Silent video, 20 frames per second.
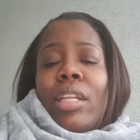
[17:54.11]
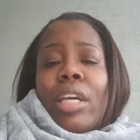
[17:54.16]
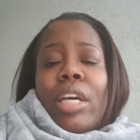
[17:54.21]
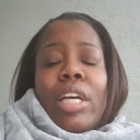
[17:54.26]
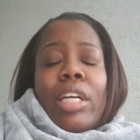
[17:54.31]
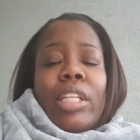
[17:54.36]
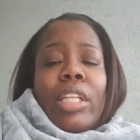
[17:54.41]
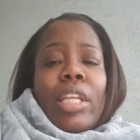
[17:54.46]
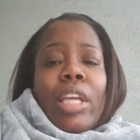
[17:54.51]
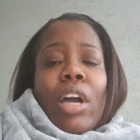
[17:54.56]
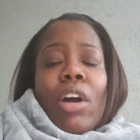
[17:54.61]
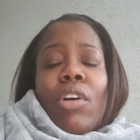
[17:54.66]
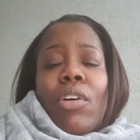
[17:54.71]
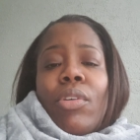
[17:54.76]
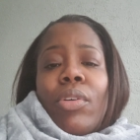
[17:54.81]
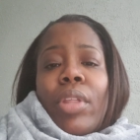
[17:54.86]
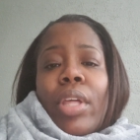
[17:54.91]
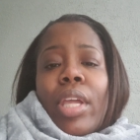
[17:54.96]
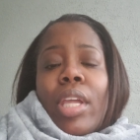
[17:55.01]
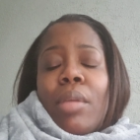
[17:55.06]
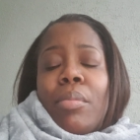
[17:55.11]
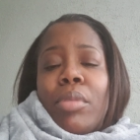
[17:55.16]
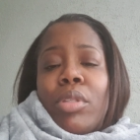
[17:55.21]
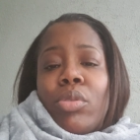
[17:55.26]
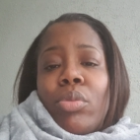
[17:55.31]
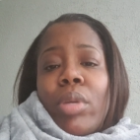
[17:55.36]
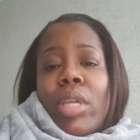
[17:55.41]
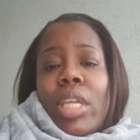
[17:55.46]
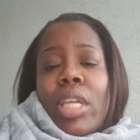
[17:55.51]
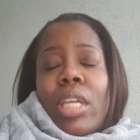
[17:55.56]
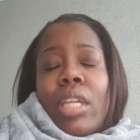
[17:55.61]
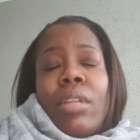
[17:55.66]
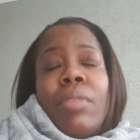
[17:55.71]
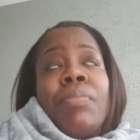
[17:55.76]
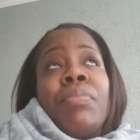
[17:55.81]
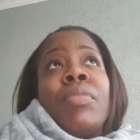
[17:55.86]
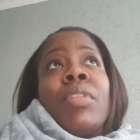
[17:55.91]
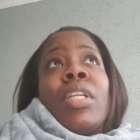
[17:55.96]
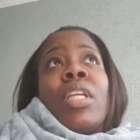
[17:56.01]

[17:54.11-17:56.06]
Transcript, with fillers: ugly, all that in between.